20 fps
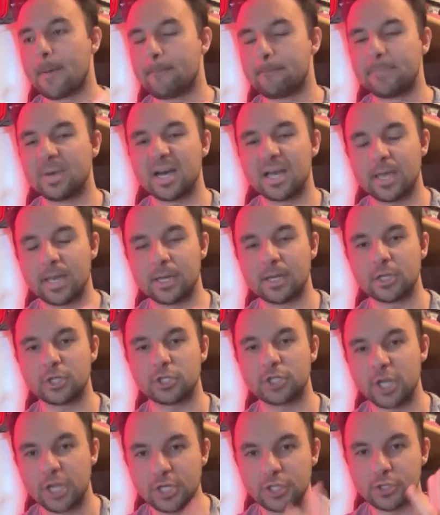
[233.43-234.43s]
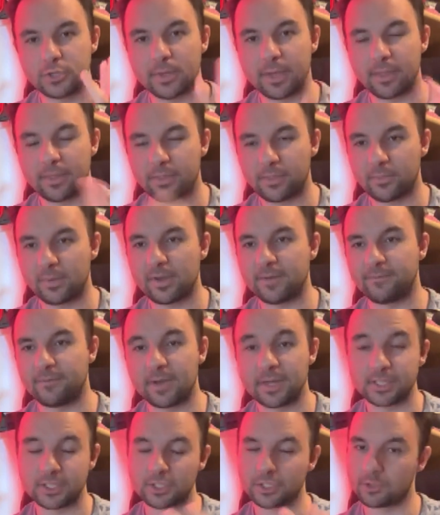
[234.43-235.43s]
But in exchange, you get 3
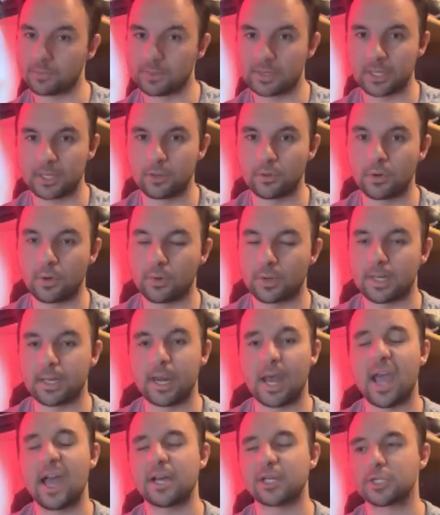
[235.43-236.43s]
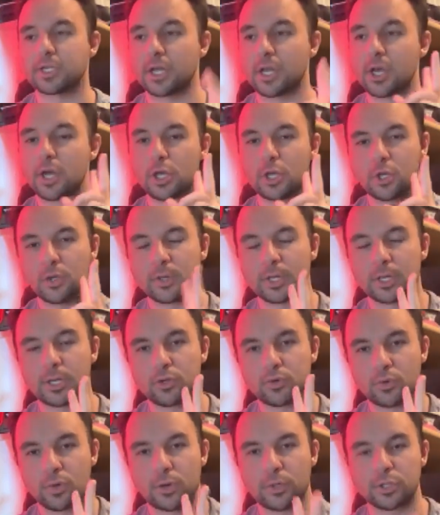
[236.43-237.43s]
effects, assuming that you don't get ashed. You get to
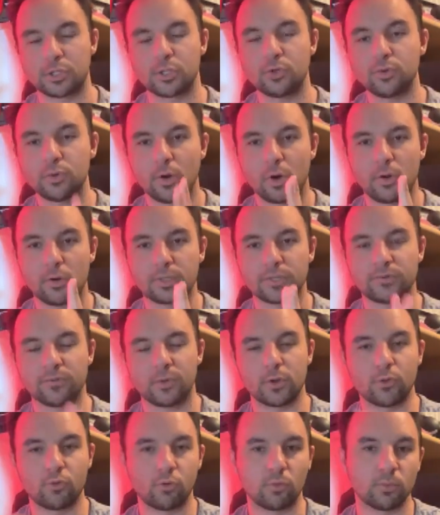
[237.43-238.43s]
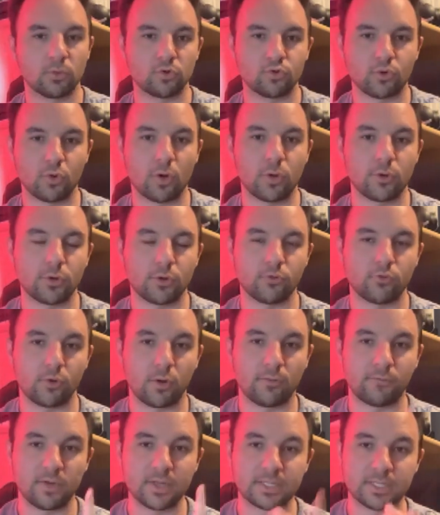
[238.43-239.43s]
draw 2 cards for your normal draw in your
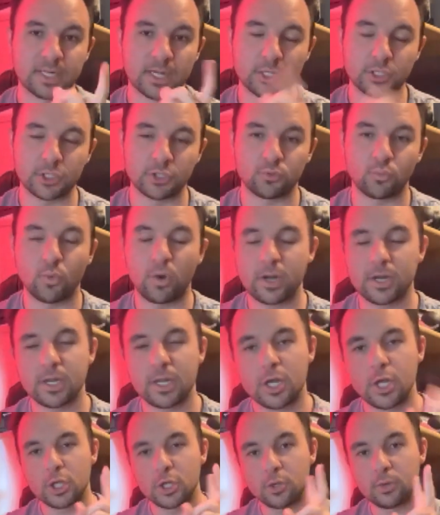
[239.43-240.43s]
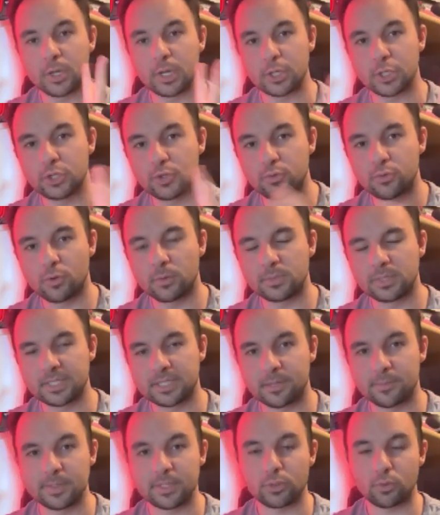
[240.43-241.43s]
draw phase, not just one. You get 2 normal
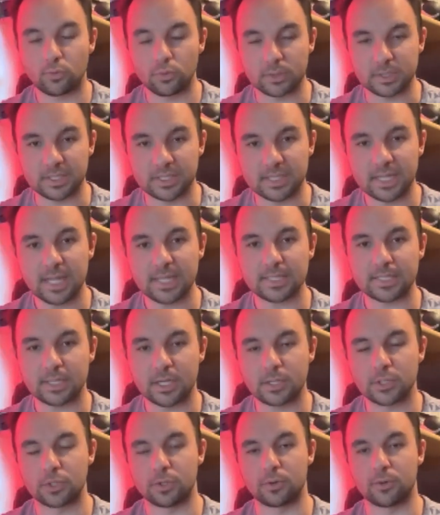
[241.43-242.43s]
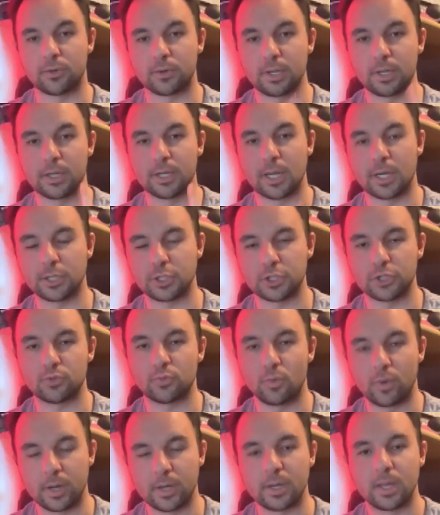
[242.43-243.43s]
summons or sets a turn, not
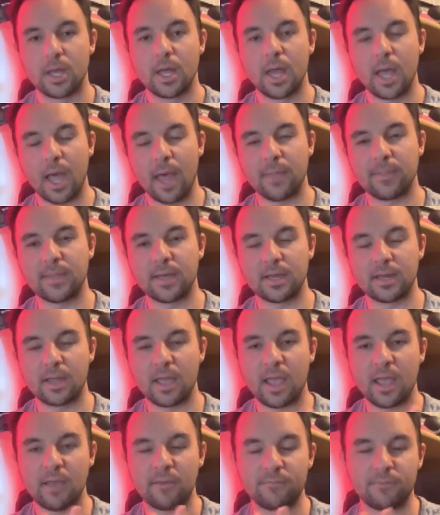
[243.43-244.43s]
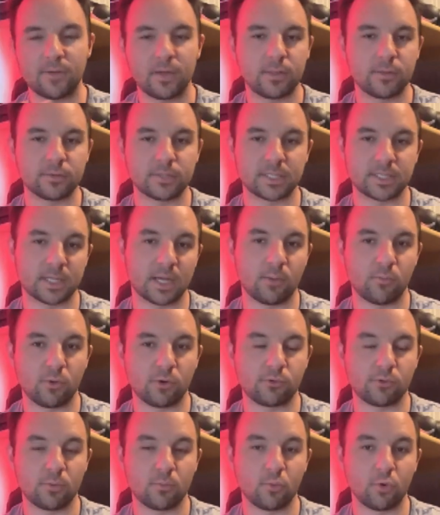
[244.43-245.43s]
just one. And then if there's a Time
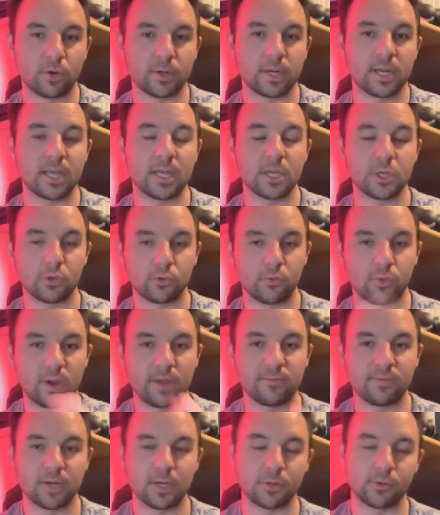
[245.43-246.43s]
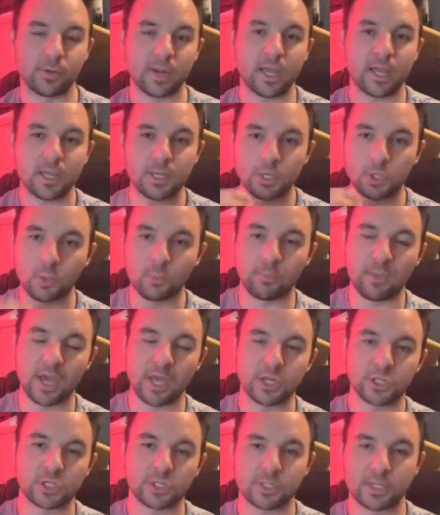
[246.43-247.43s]
Rendering Morganite in your grave and in your hand, you
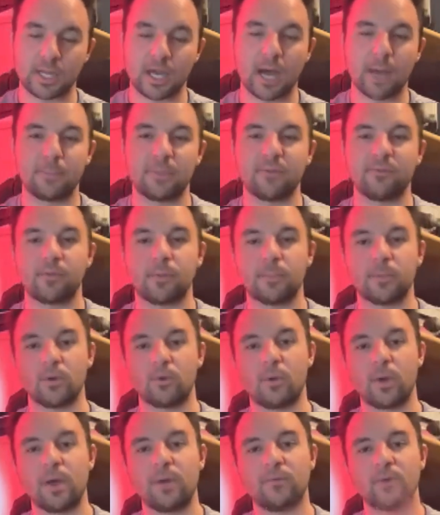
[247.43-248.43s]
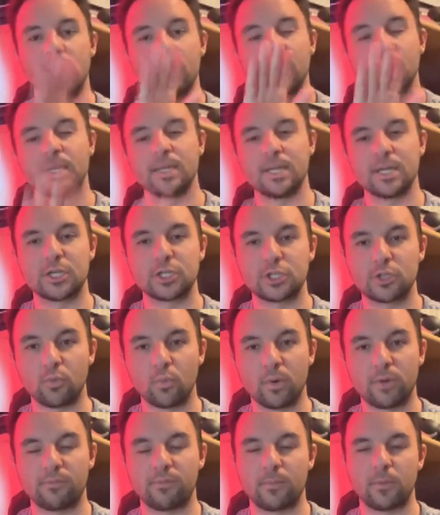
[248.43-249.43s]
banish the copy from the grave, ditch the
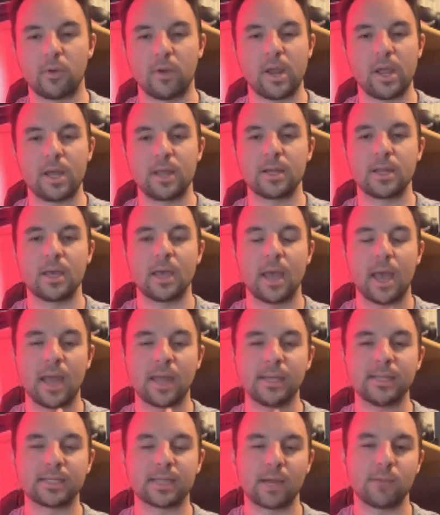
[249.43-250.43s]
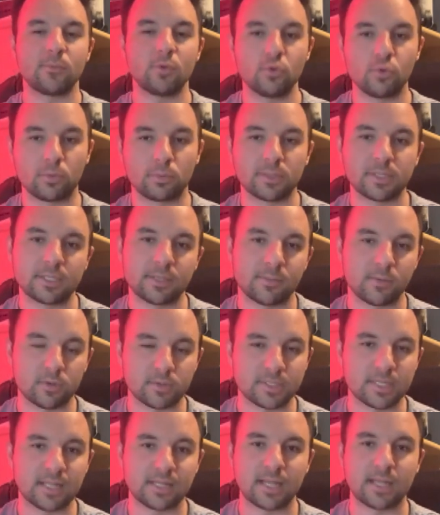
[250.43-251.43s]
one from your hand. Anytime you normal summon
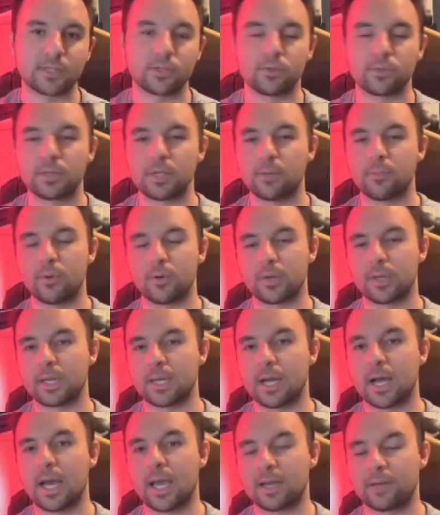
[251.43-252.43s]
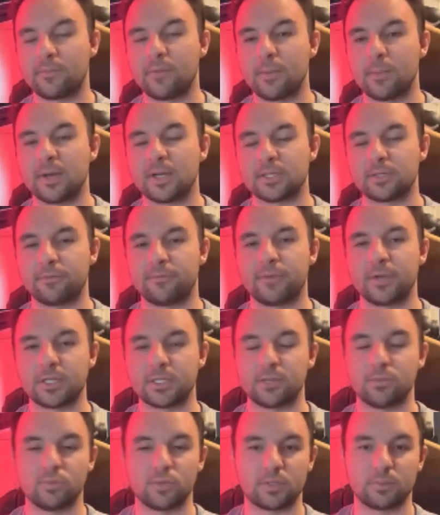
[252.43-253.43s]
or set that turn, the opponent cannot activate monster
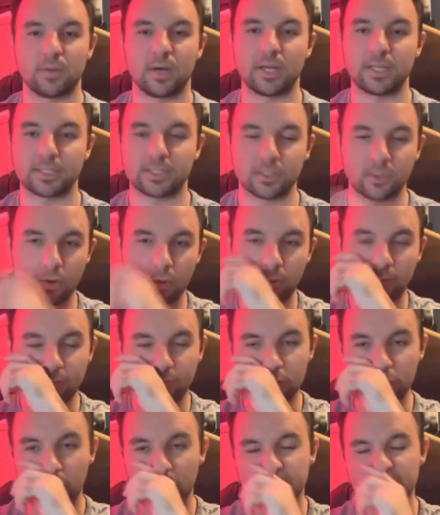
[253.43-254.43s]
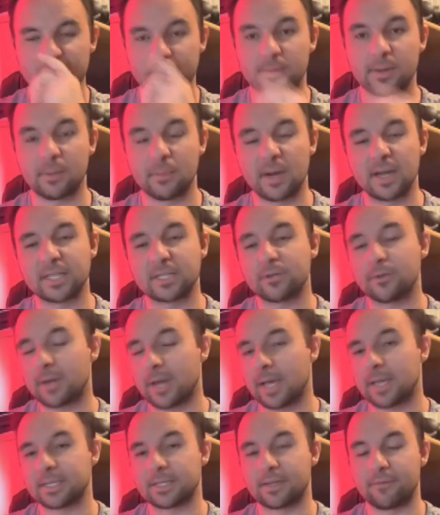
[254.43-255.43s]
effects in response. So if you normal summon a monster
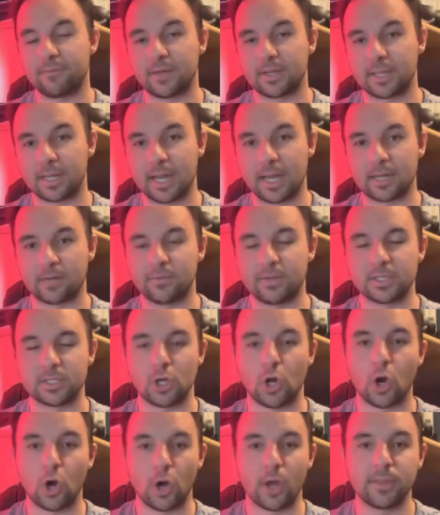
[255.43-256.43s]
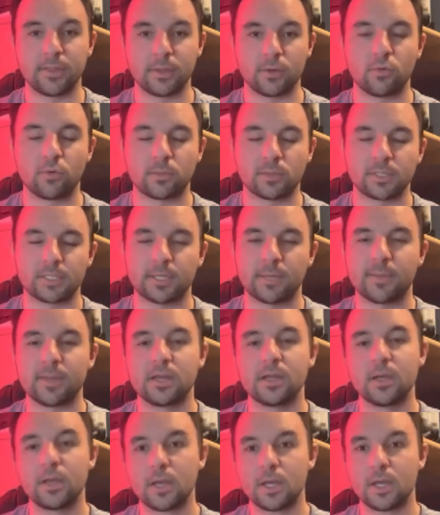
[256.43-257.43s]
and it has an effect that activates on the normal
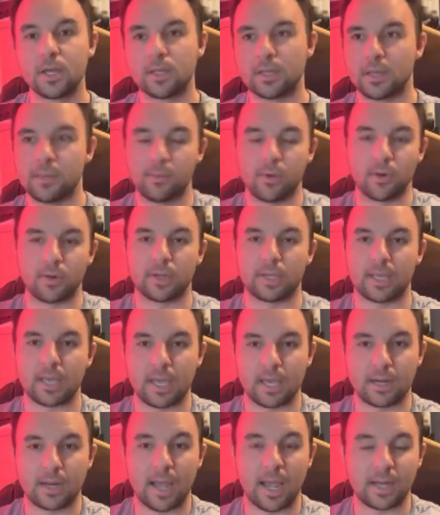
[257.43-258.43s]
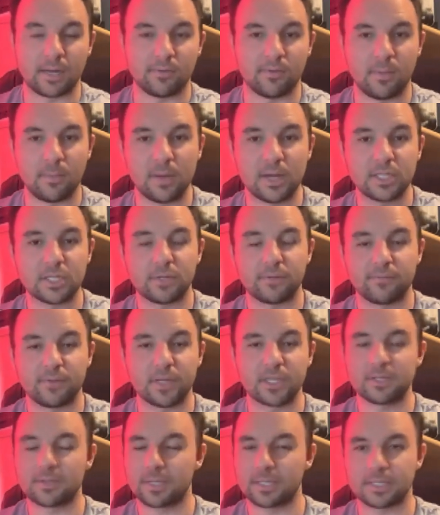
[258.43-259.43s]
summon, the opponent can't activate monster
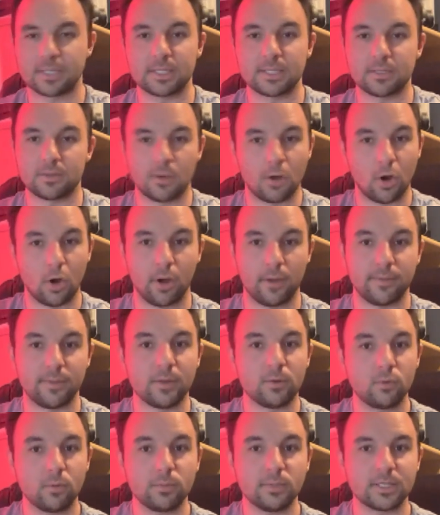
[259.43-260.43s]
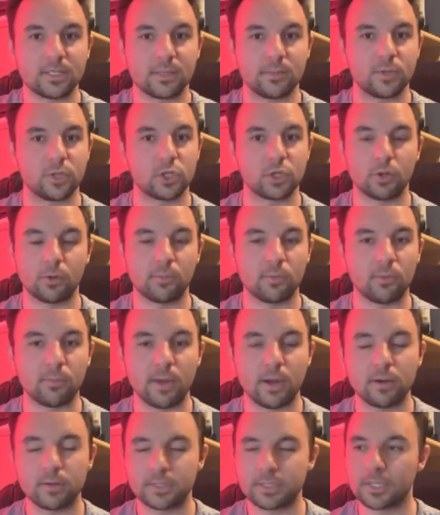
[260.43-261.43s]
effects because it's on the normal summon, Sugar Boo
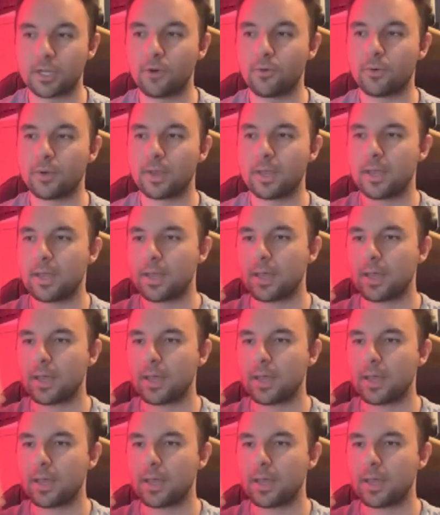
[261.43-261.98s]
Bear. So